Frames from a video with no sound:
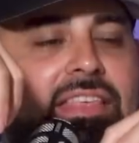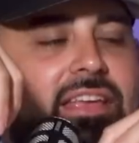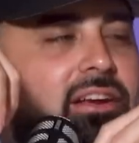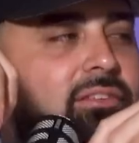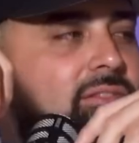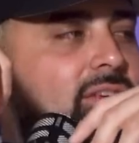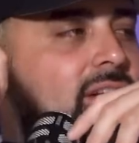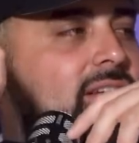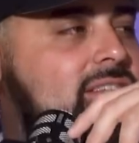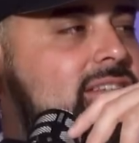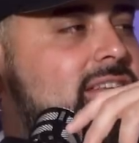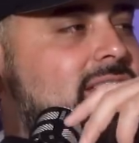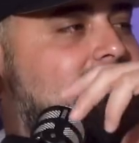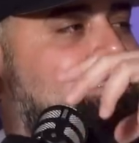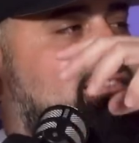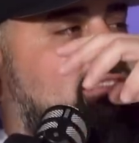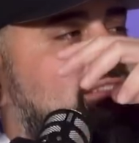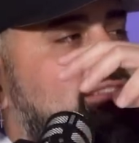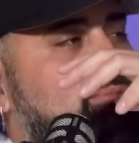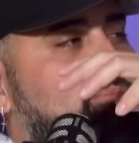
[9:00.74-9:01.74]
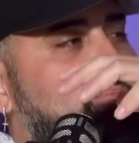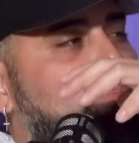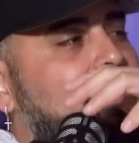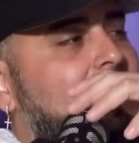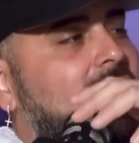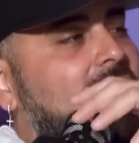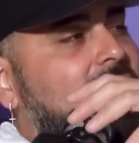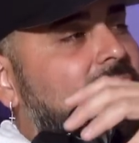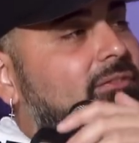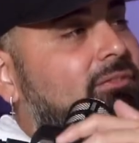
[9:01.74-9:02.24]
there versus
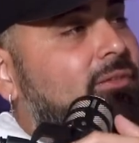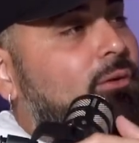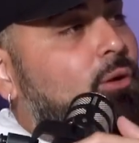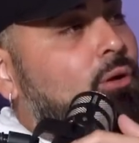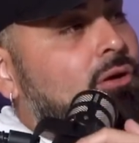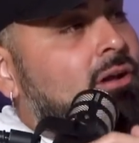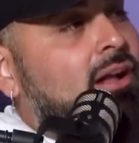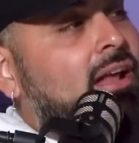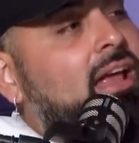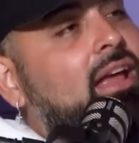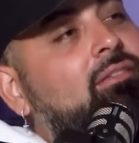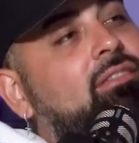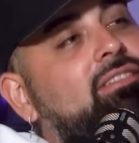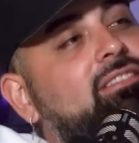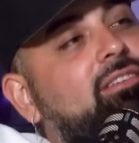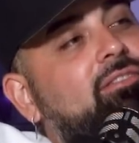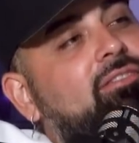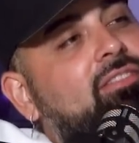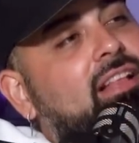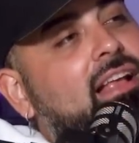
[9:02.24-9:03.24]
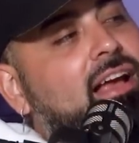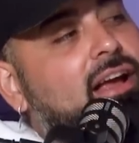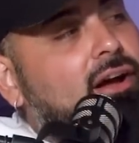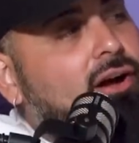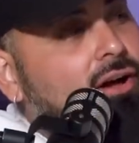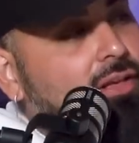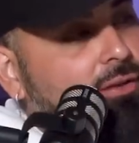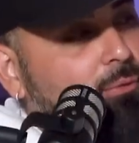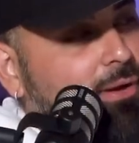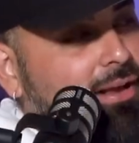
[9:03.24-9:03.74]
being in Florida and having to fly
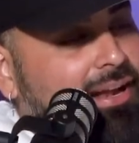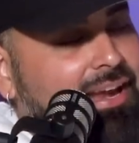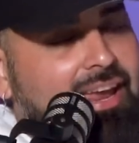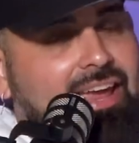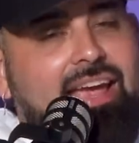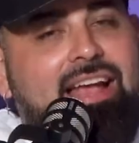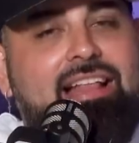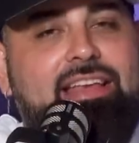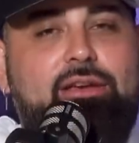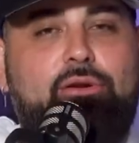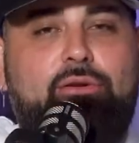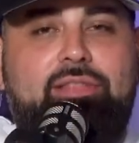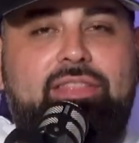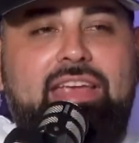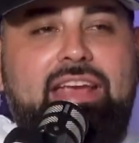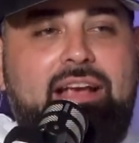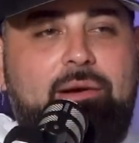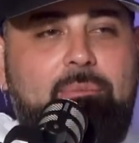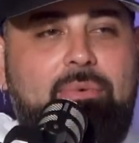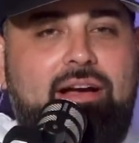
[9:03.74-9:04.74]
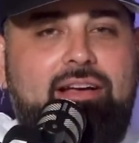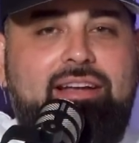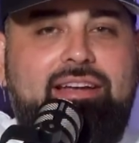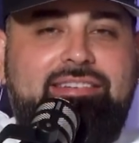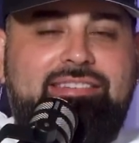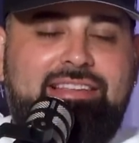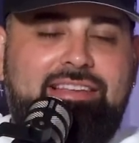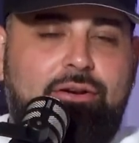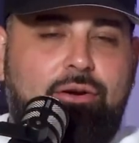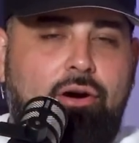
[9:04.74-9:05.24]
all the way to Cali. You'll think about it. It's
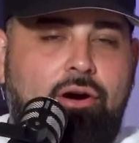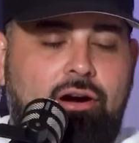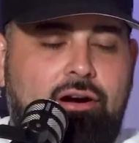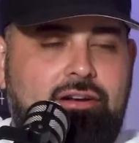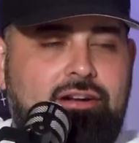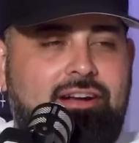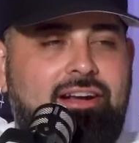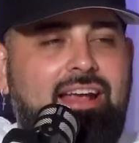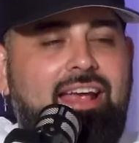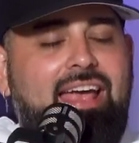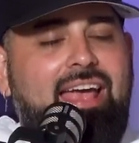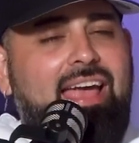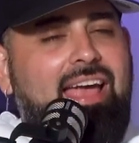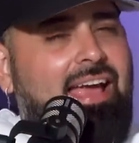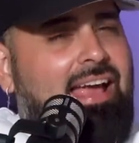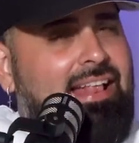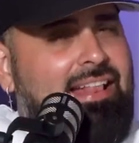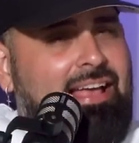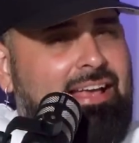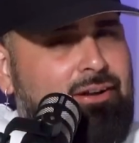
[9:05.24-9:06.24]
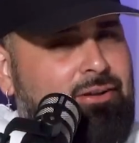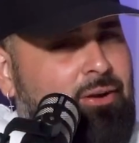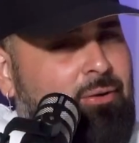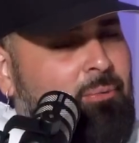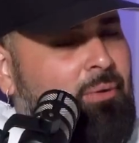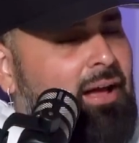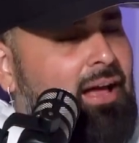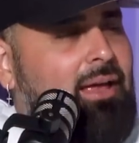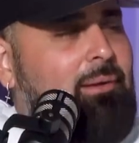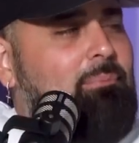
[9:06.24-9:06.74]
a little harder. And I don't know
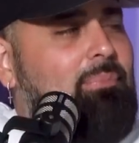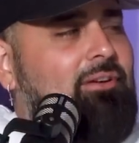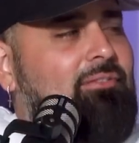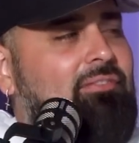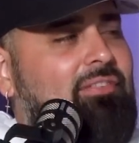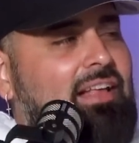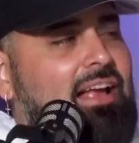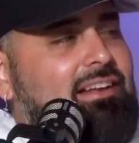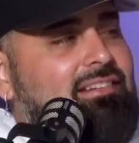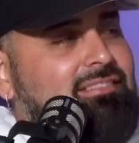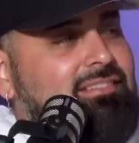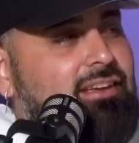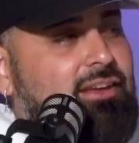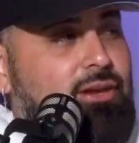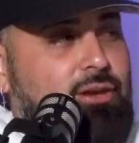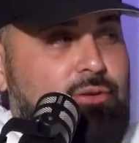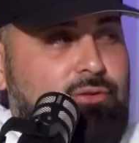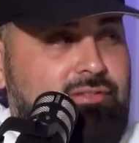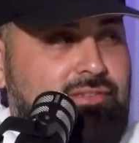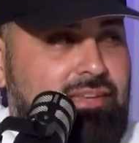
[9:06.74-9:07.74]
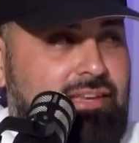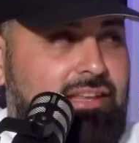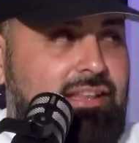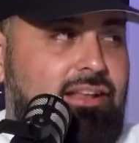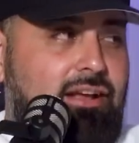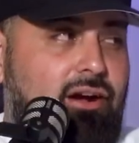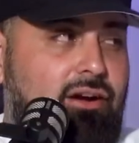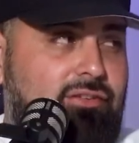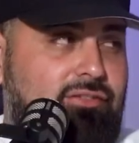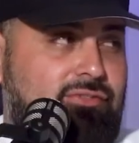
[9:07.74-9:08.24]
why, but flights to Houston
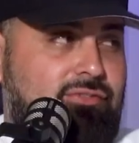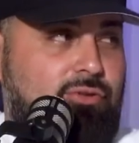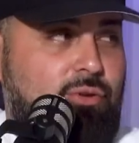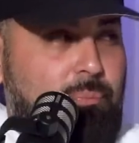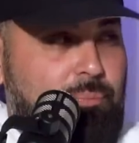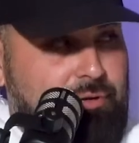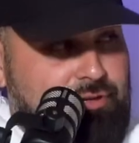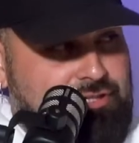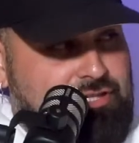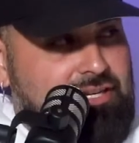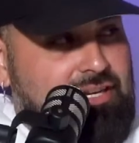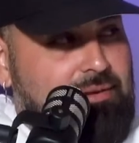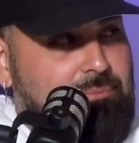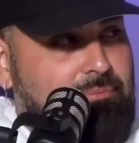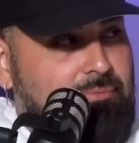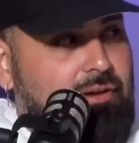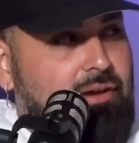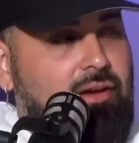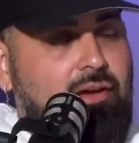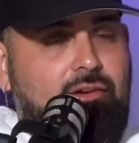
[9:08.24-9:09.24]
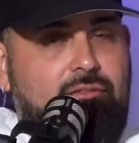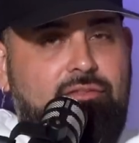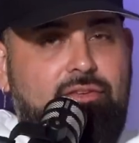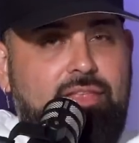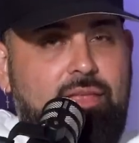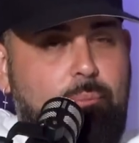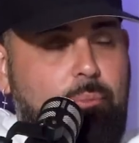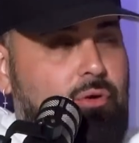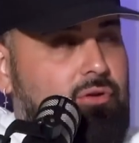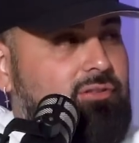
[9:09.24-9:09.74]
are super cheap for
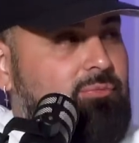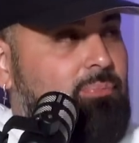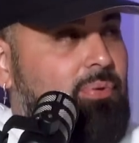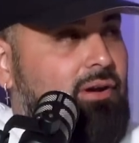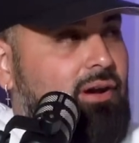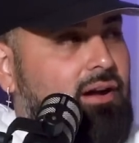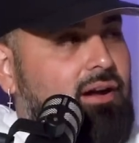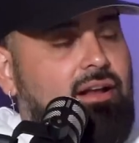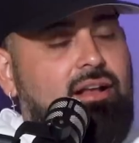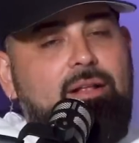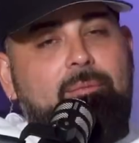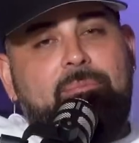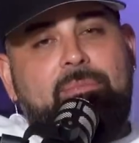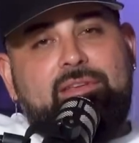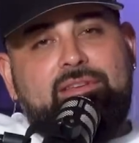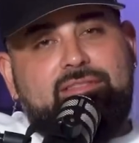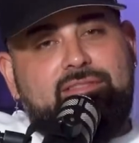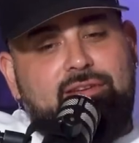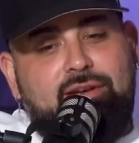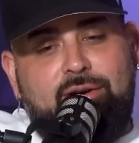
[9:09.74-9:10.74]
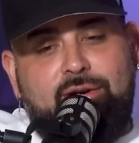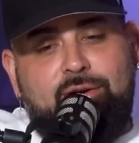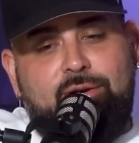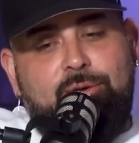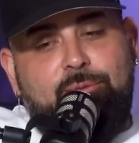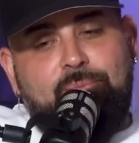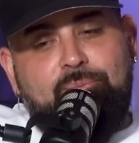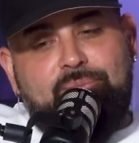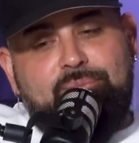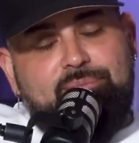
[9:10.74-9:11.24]
the most part.
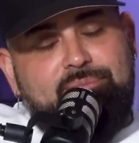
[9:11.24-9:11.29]
So